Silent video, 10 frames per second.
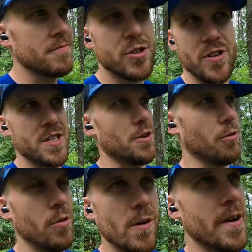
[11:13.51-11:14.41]
trees
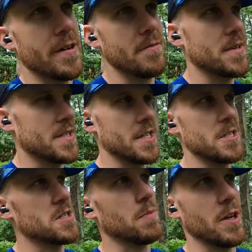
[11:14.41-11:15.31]
don't grow on them because they
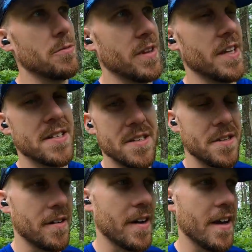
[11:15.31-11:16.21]
just split when they get to a
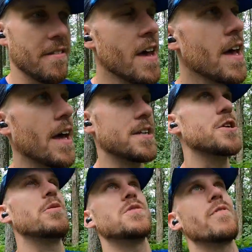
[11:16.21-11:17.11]
certain height. And so it was